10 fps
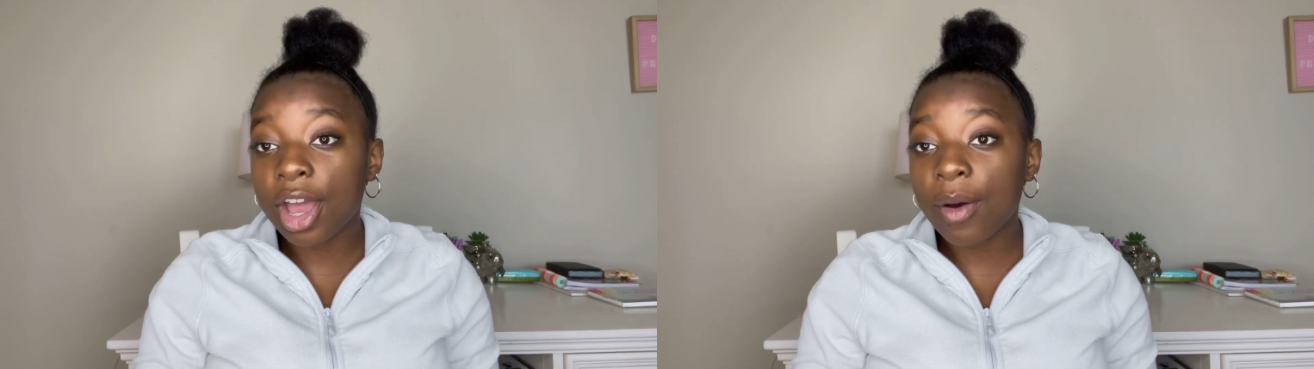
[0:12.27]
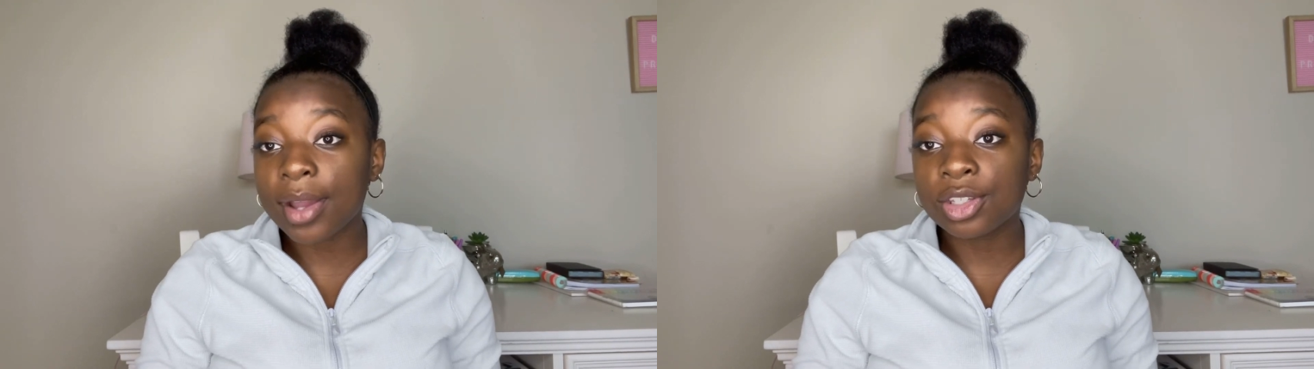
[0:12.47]

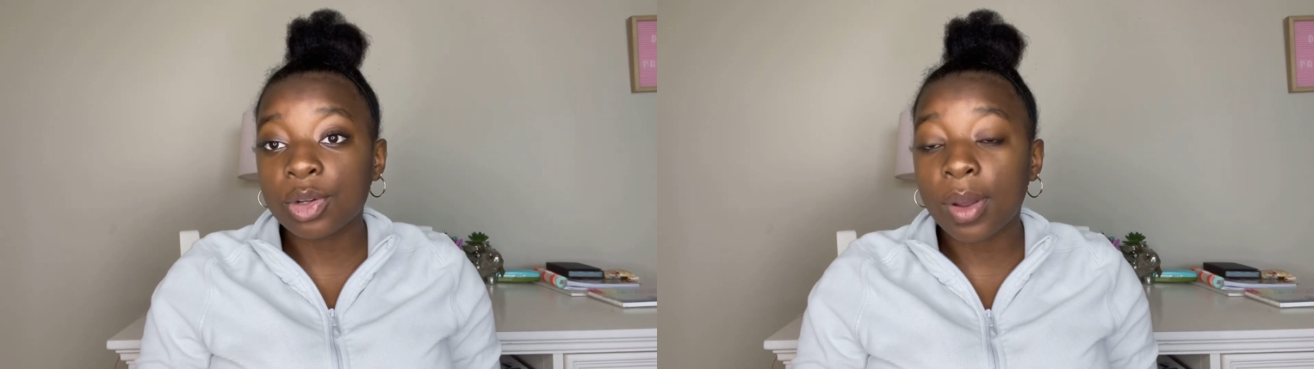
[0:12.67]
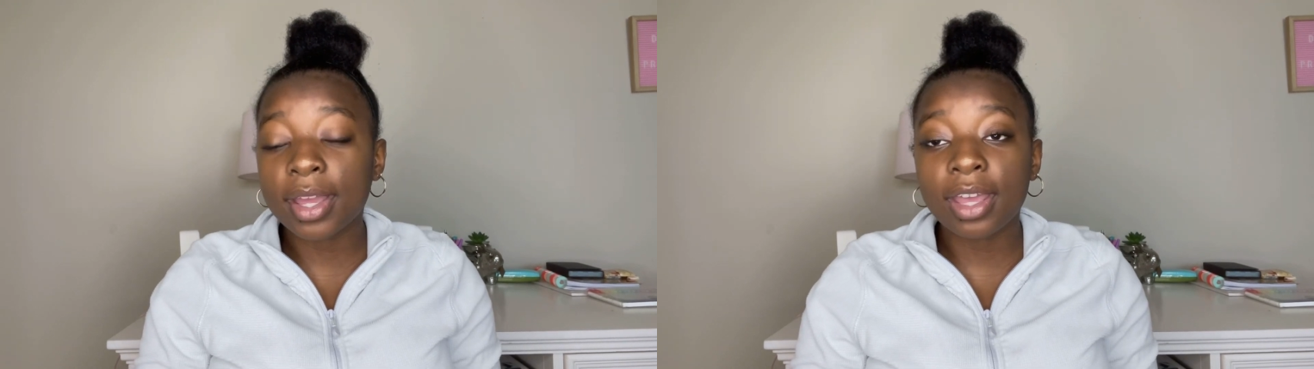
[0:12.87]
I do
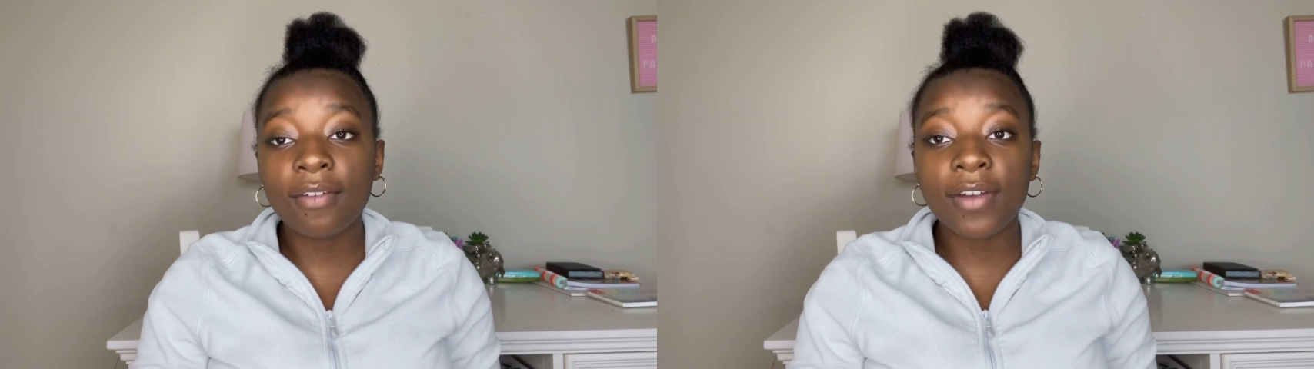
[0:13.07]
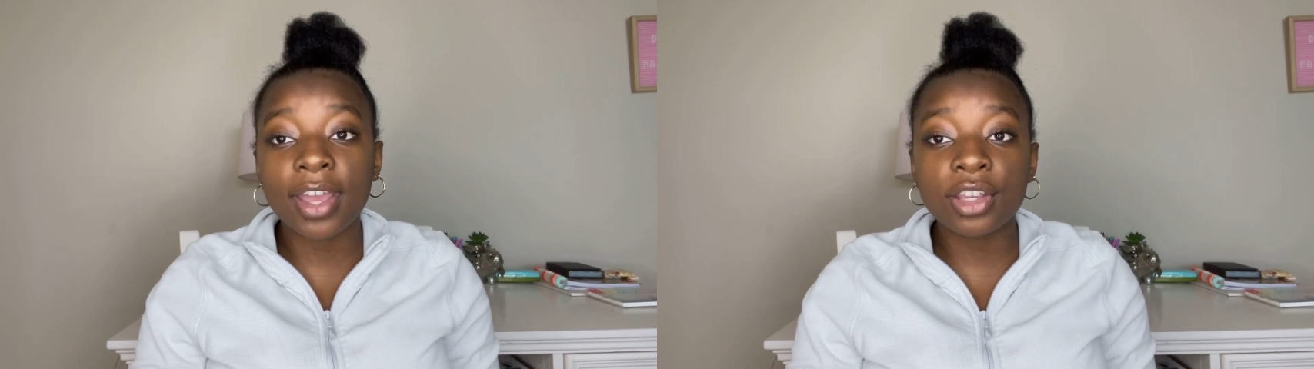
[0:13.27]
want to give
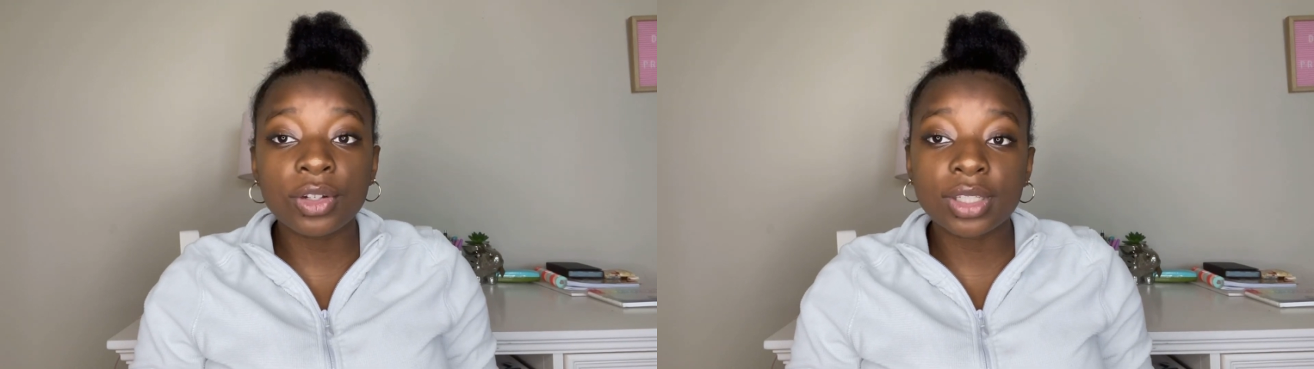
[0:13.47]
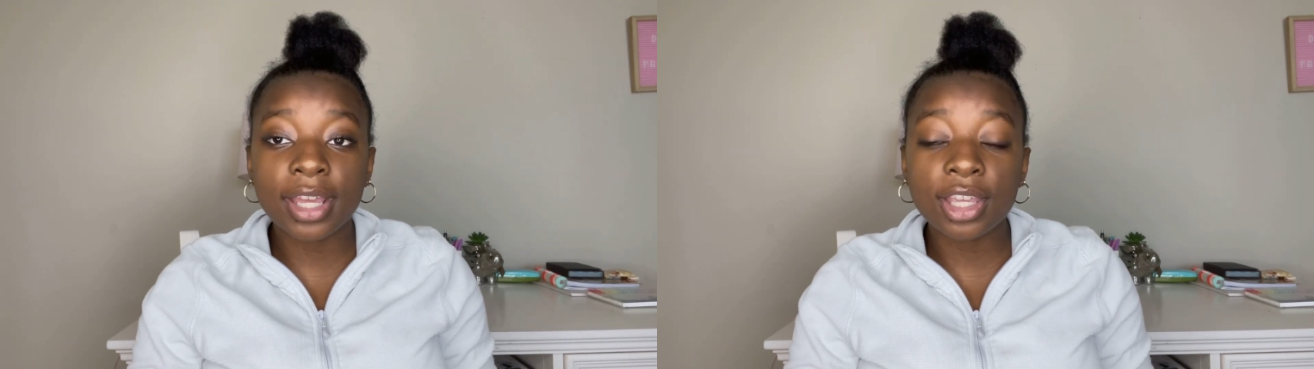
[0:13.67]
a huge
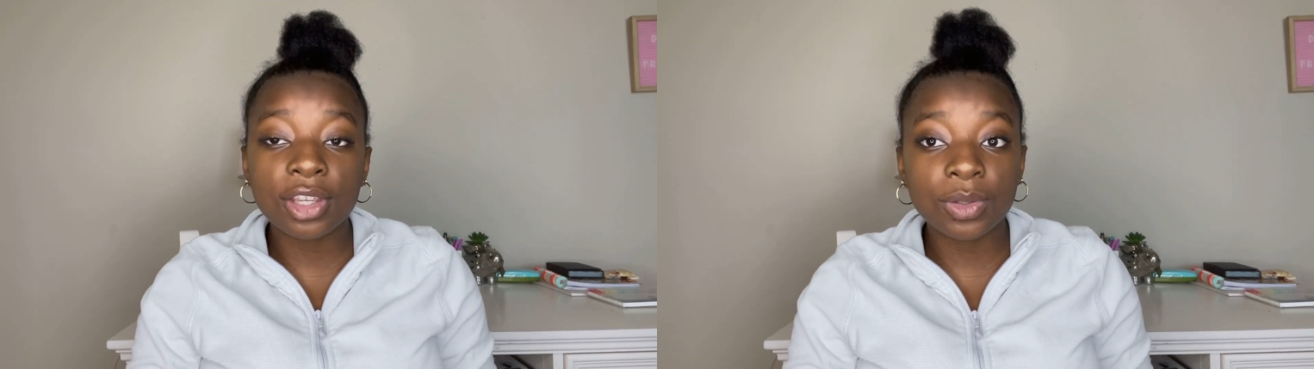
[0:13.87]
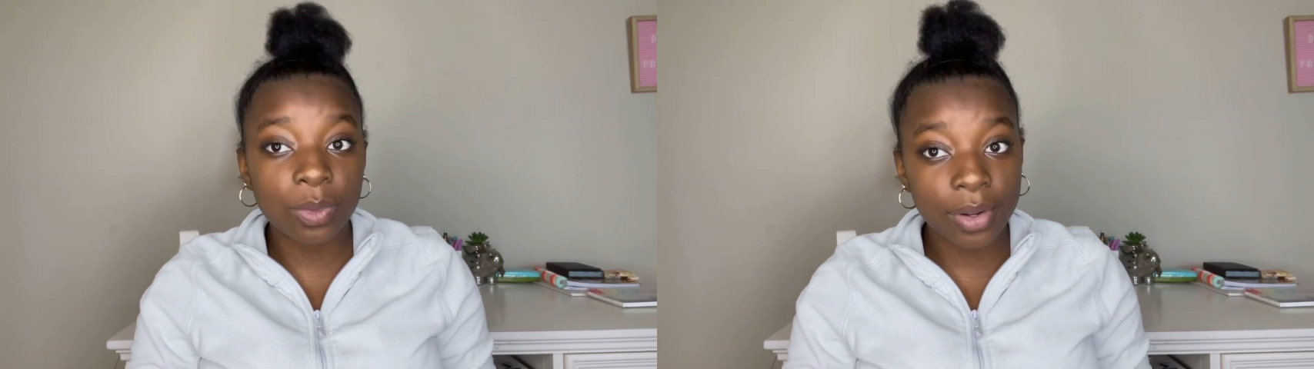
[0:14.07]
thank you
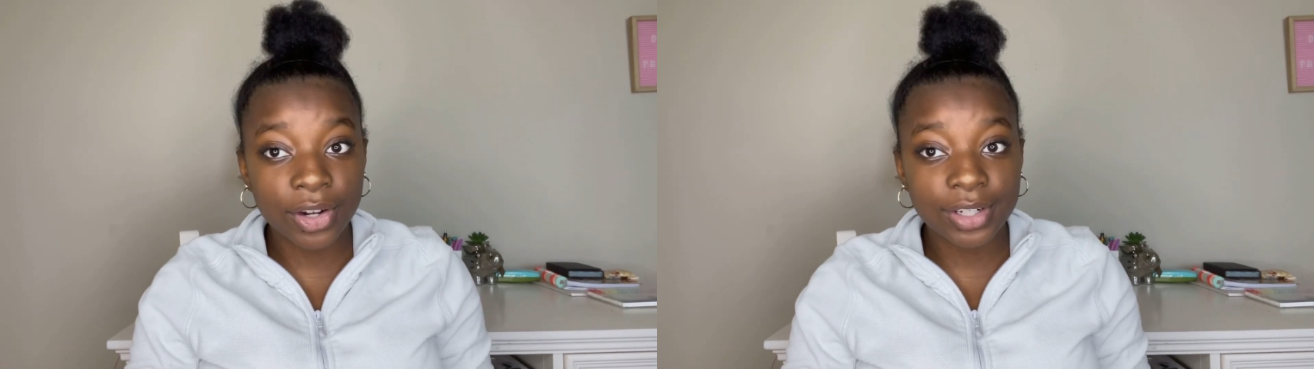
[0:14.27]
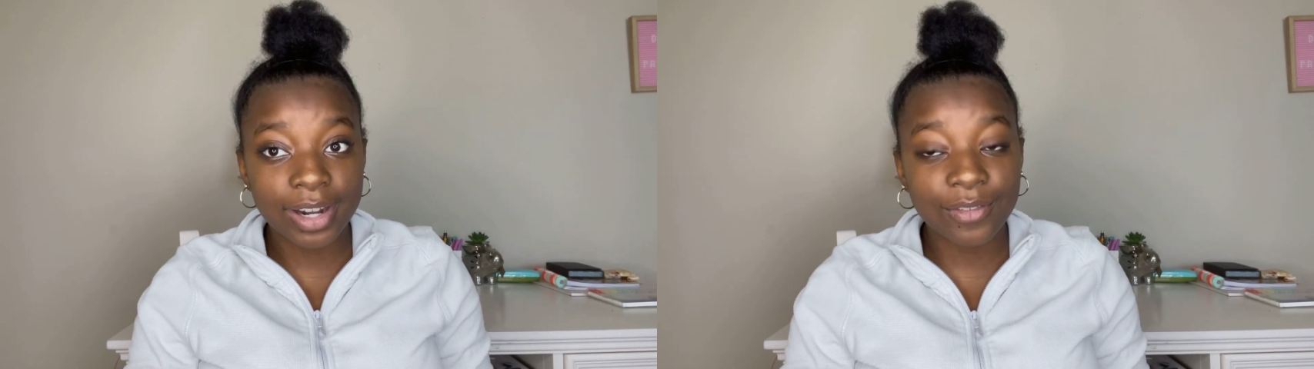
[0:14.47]
to
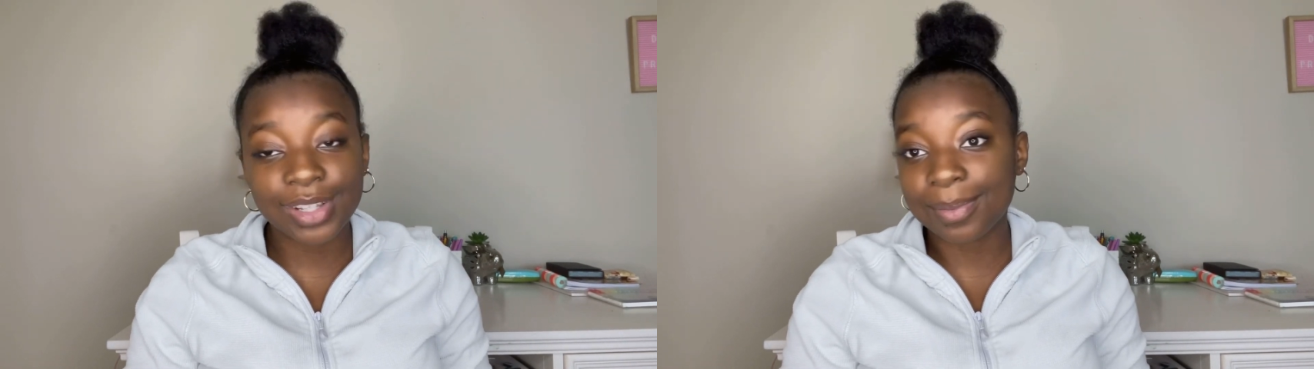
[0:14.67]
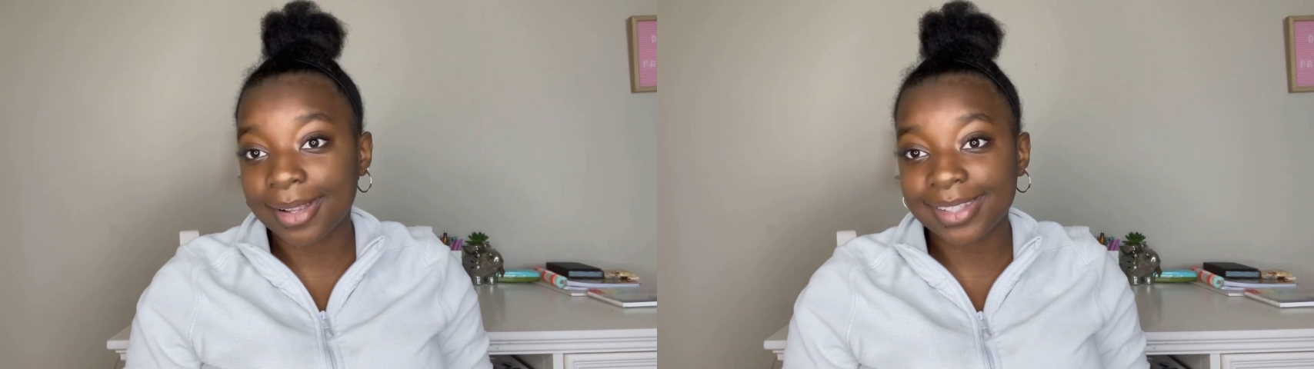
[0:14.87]
Wondershare for
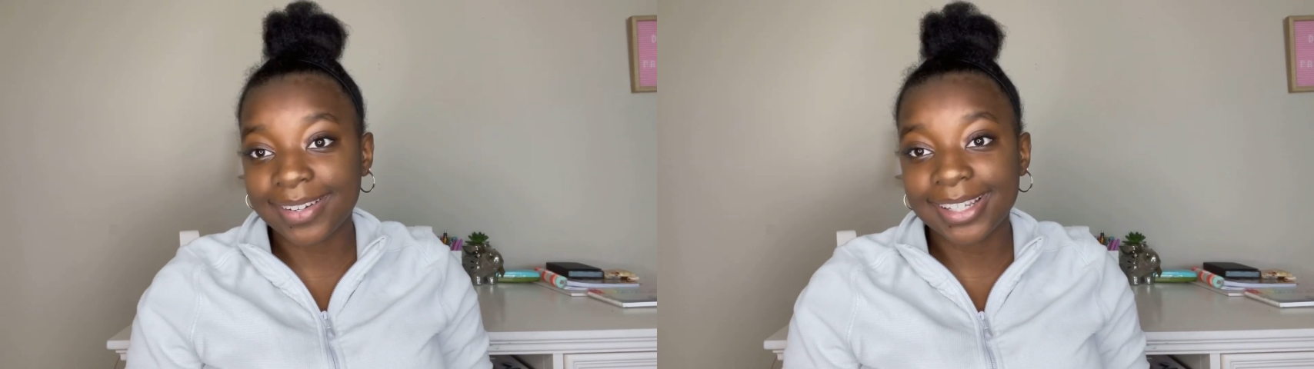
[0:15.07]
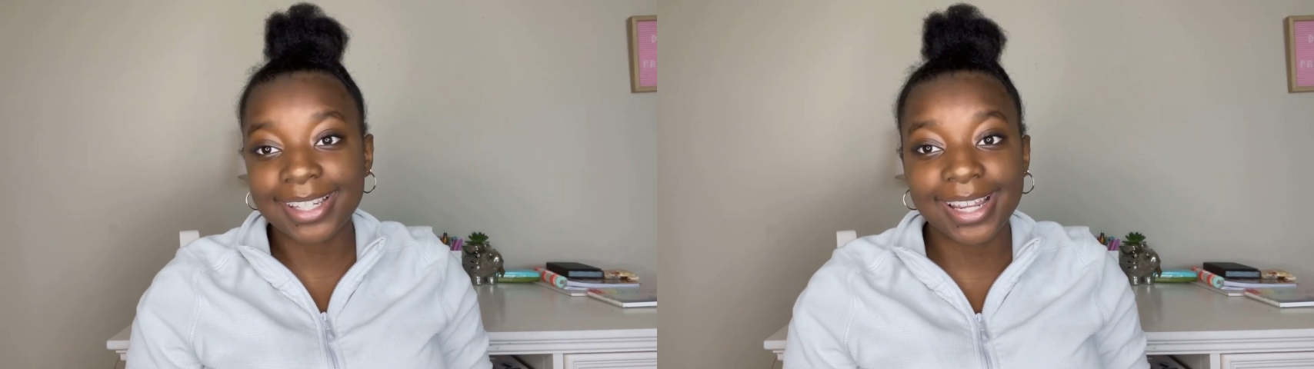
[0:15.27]

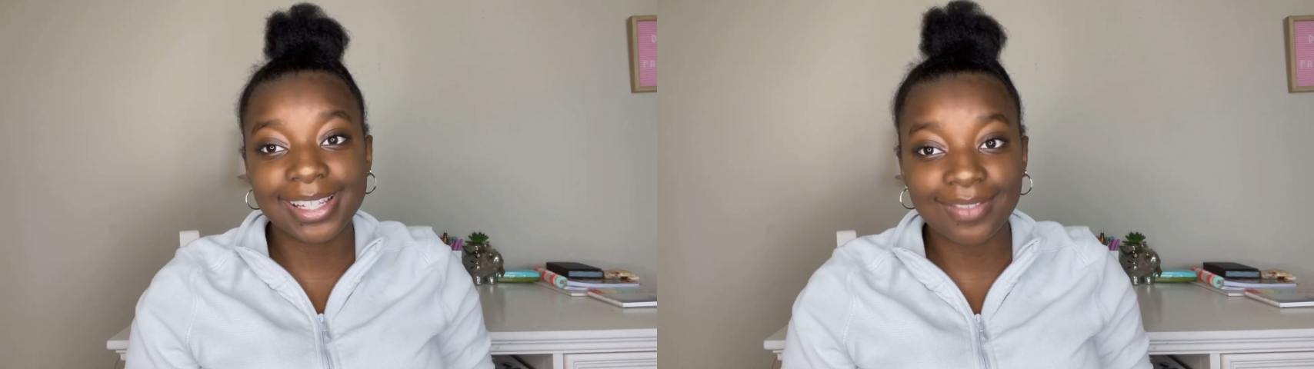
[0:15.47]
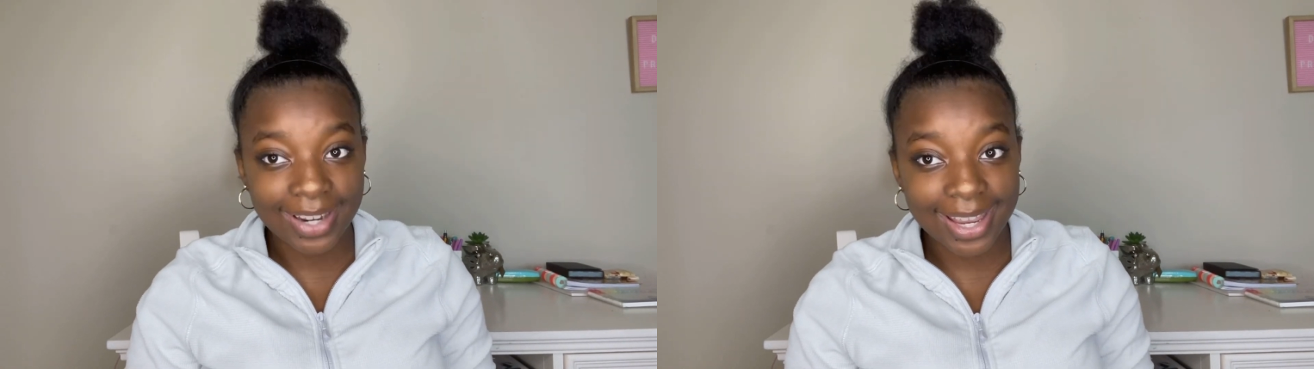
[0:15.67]
sponsoring today's
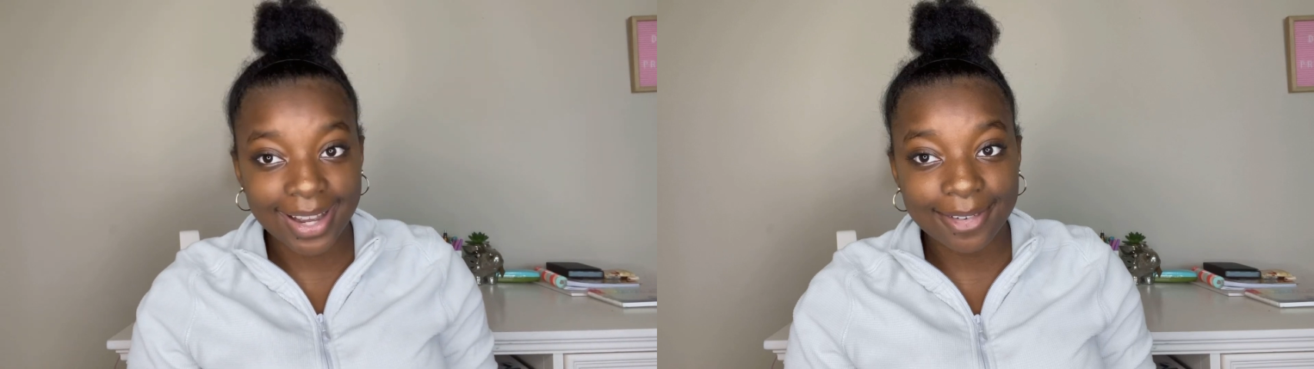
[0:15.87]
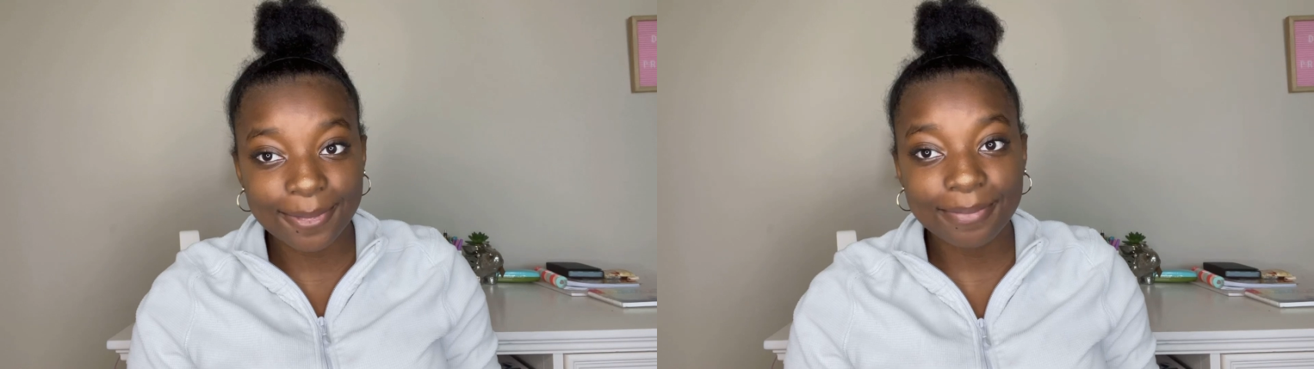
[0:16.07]
video.